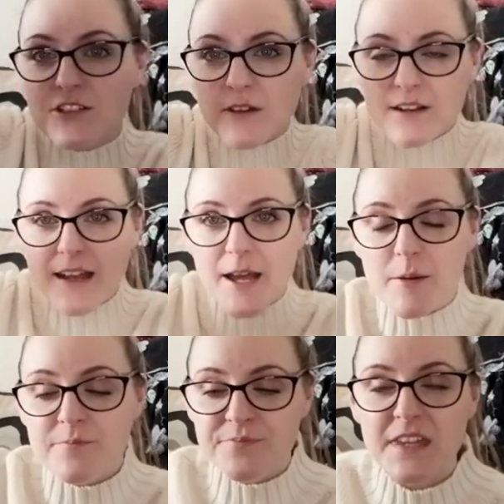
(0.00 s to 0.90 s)
he's doing
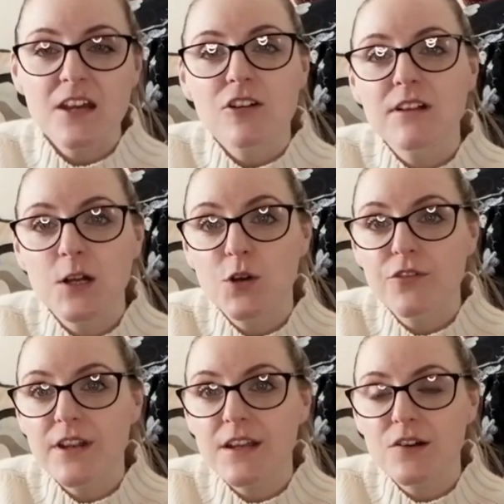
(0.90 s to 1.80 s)
really
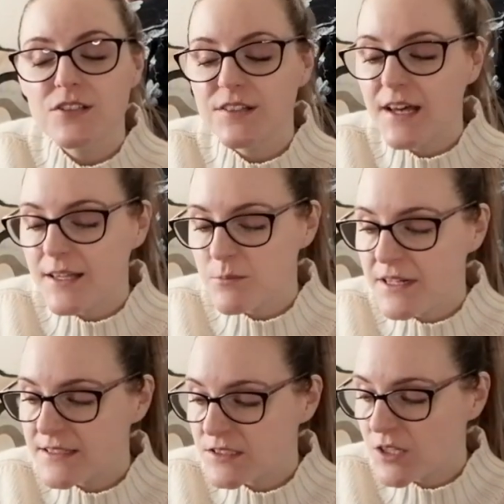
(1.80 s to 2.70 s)
cool videos on that at the minute.